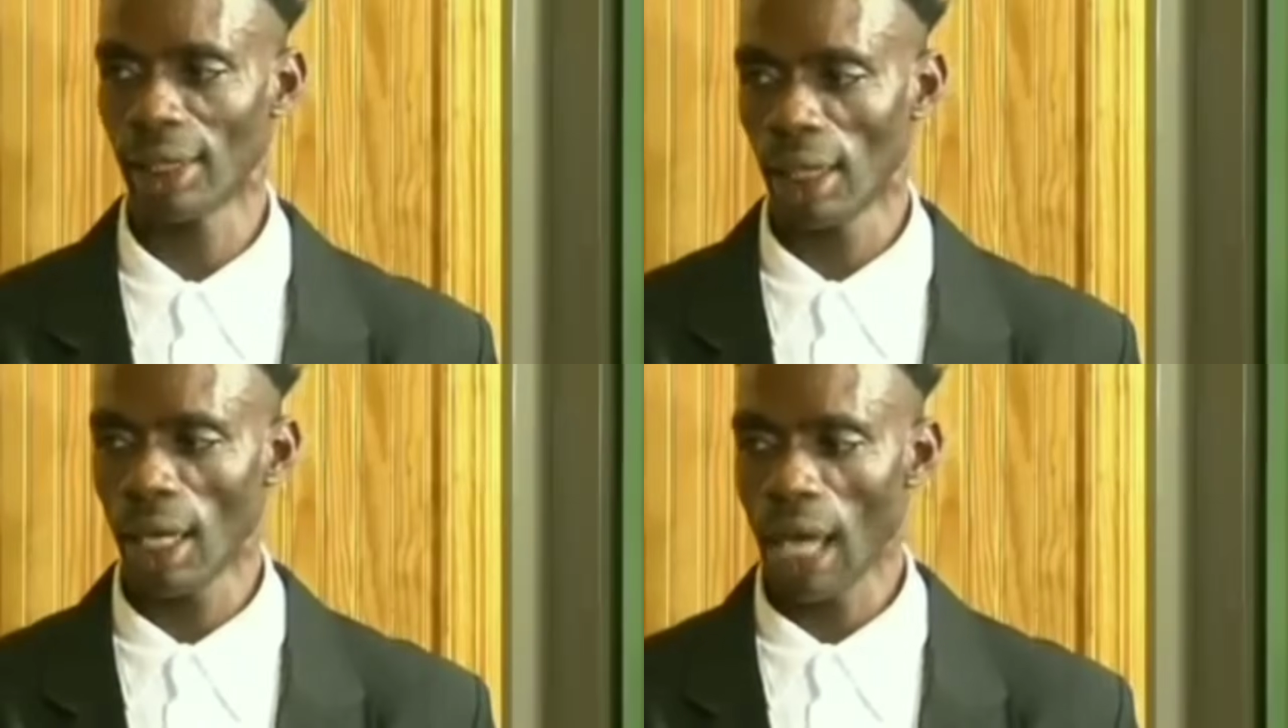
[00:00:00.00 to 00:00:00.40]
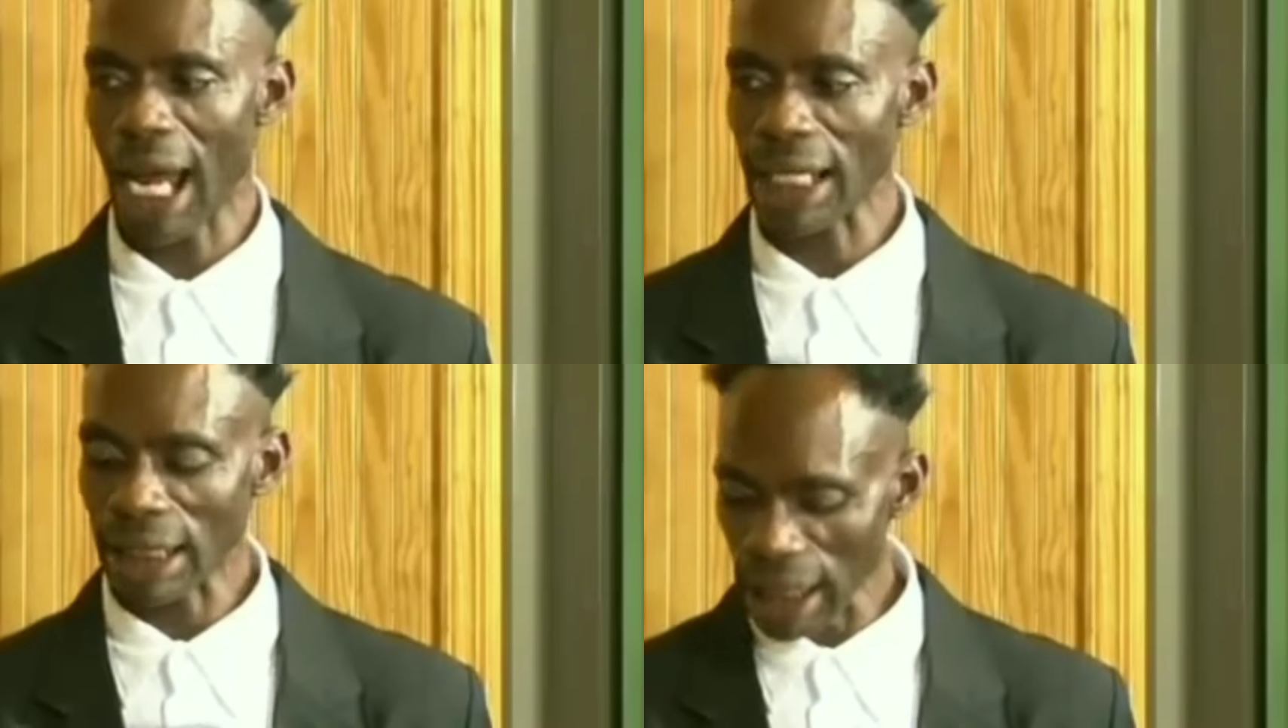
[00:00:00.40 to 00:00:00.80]
him have his
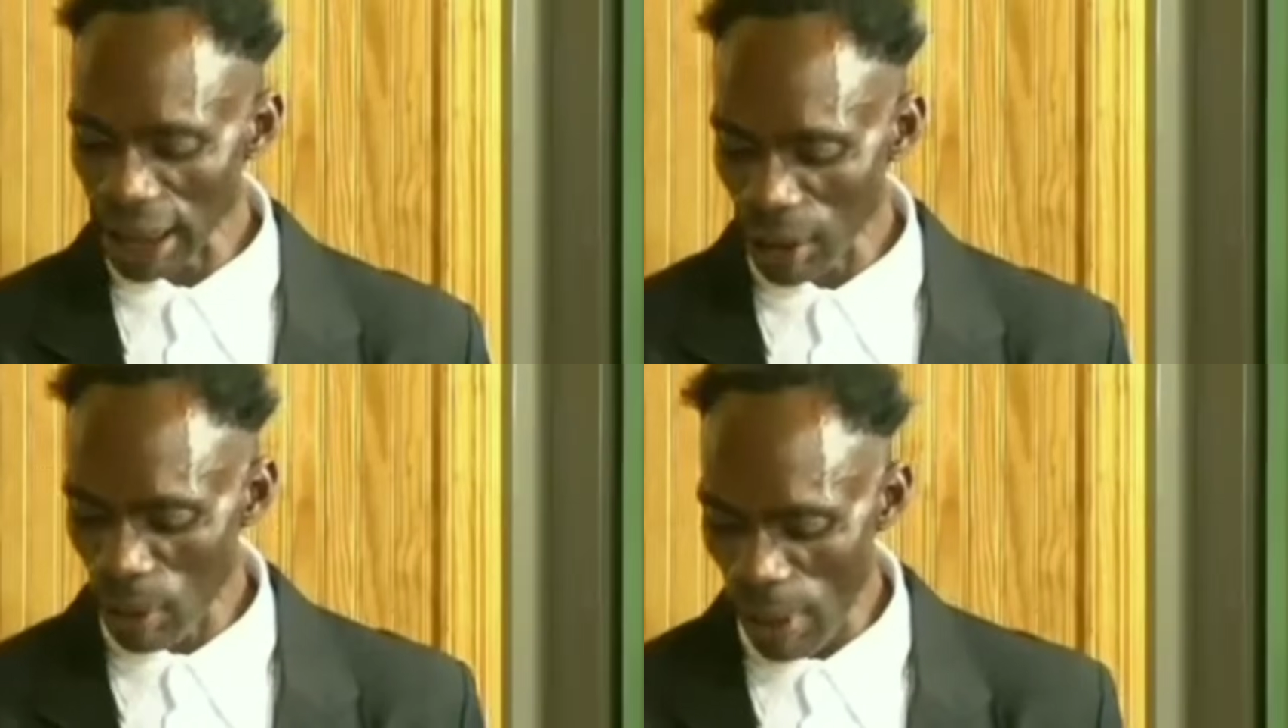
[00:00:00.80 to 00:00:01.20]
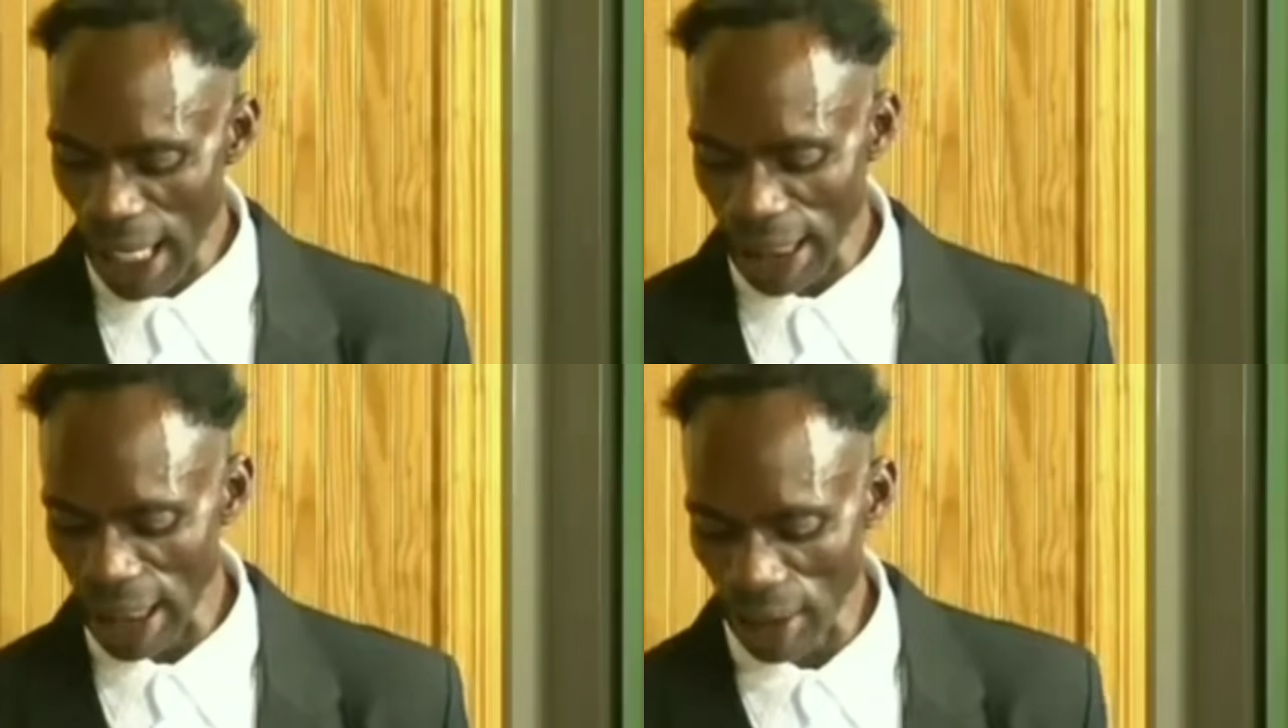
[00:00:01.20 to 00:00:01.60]
own
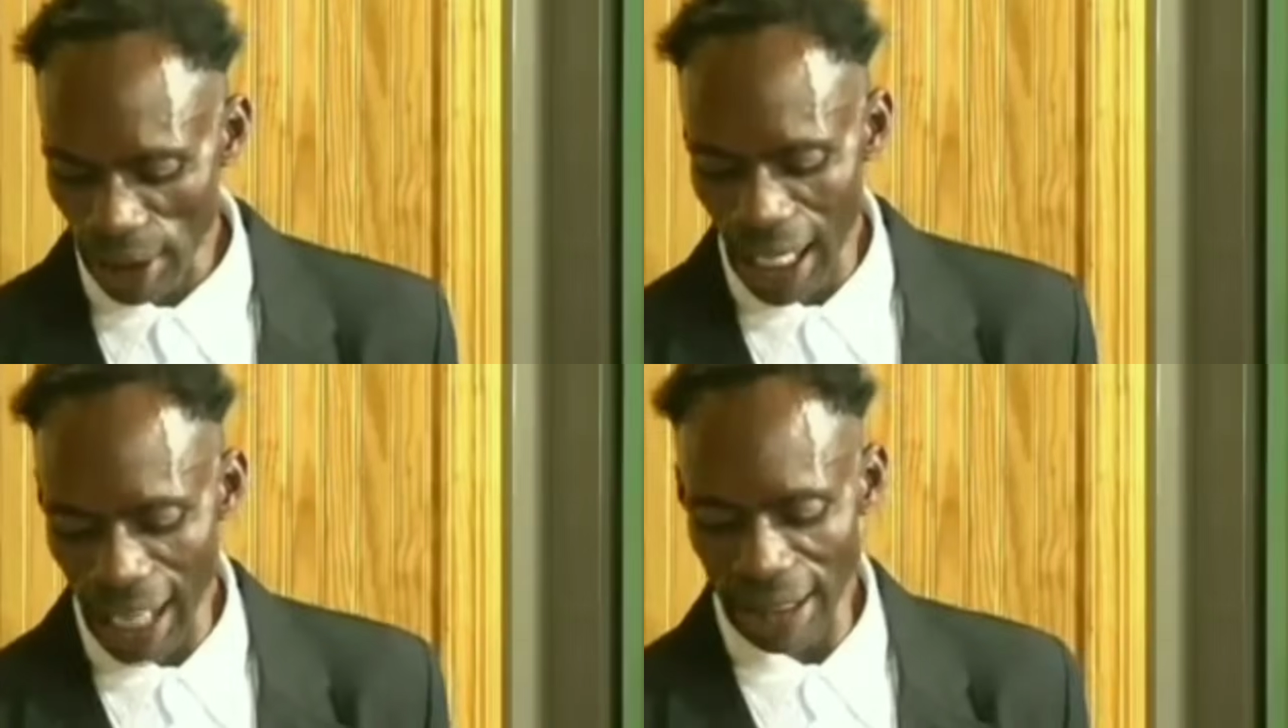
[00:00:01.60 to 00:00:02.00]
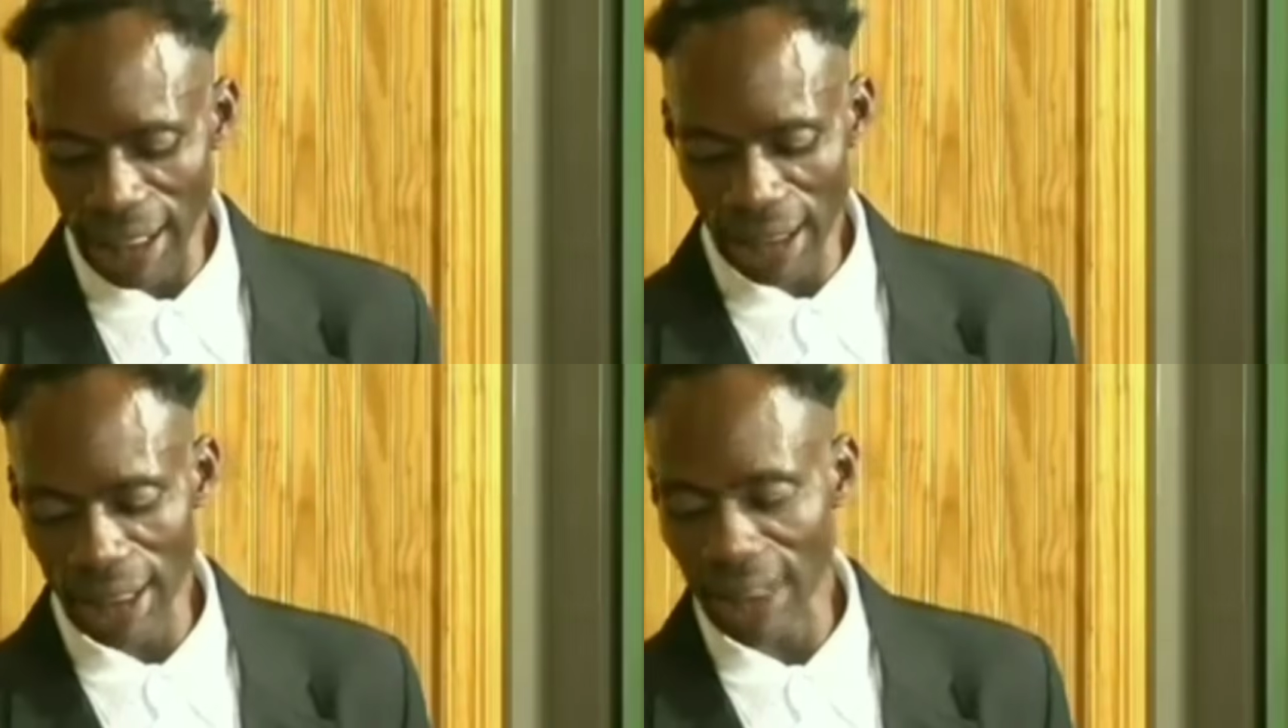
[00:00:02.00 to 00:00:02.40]
foundation to help out people.